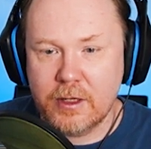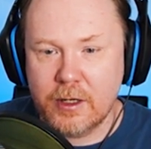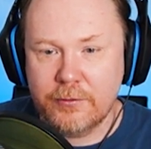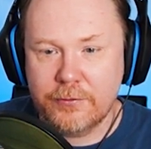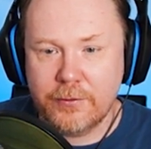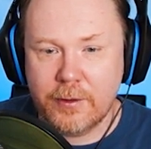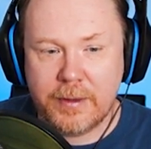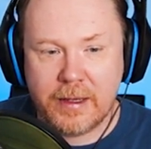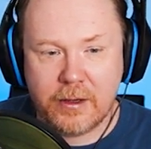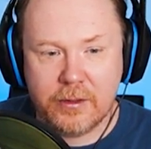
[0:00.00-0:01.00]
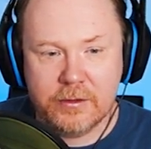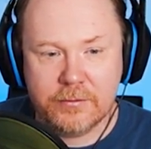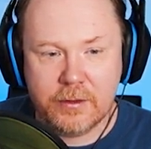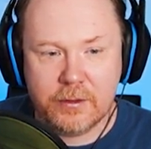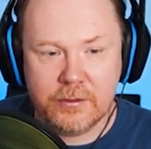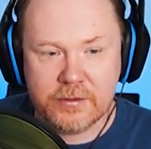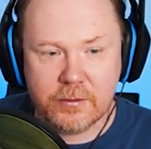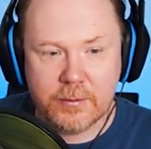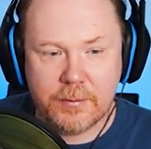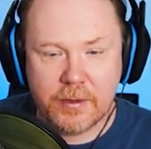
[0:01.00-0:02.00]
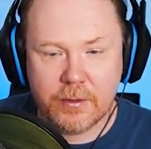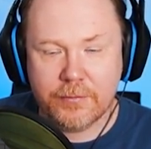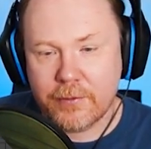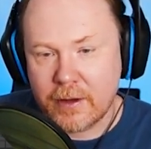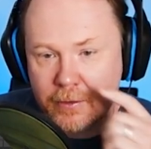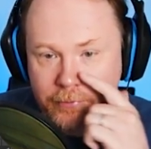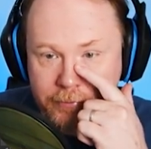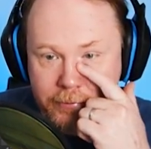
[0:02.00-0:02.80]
a pout is very good. So remember the frowns.